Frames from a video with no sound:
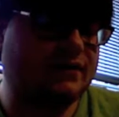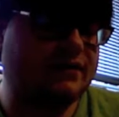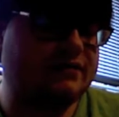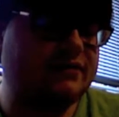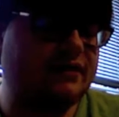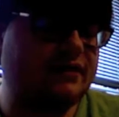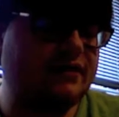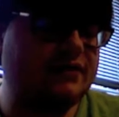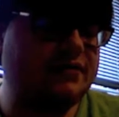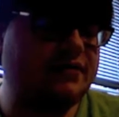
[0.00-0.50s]

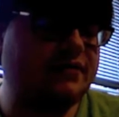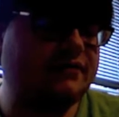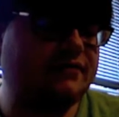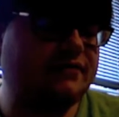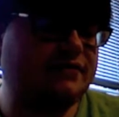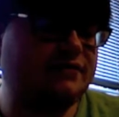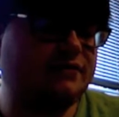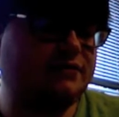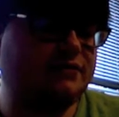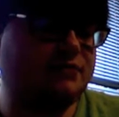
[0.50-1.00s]
Darren thinks
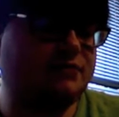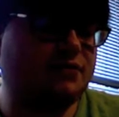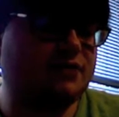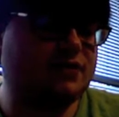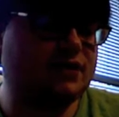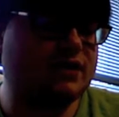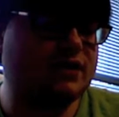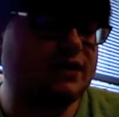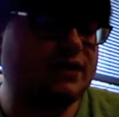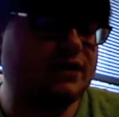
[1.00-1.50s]
he was
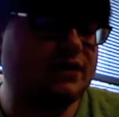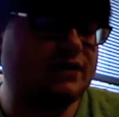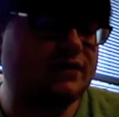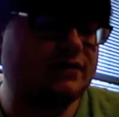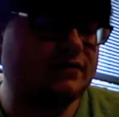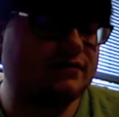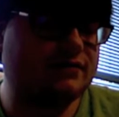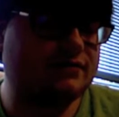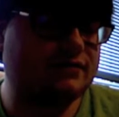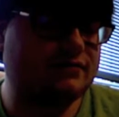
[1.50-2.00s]

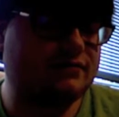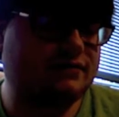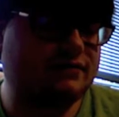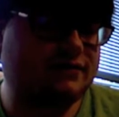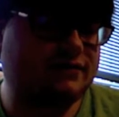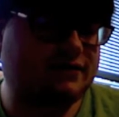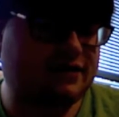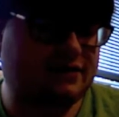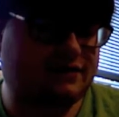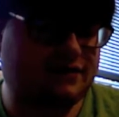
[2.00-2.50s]
boring to
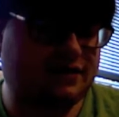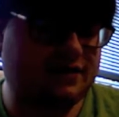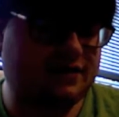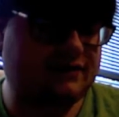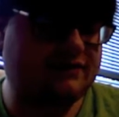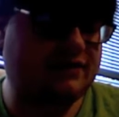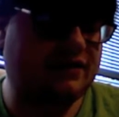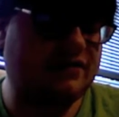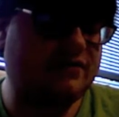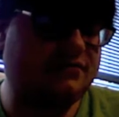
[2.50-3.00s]
Tiffany.
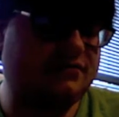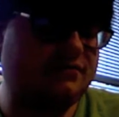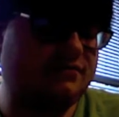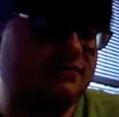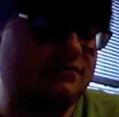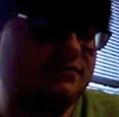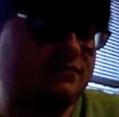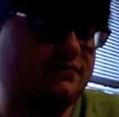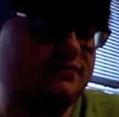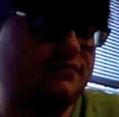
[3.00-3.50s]
Darren
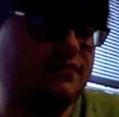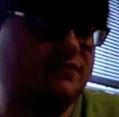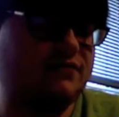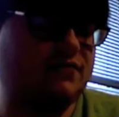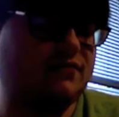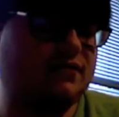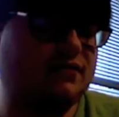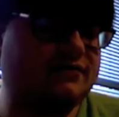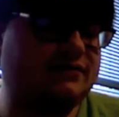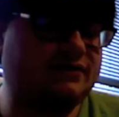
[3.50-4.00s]

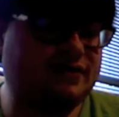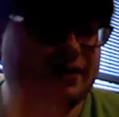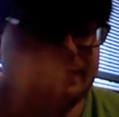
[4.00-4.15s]
Tiffany wants to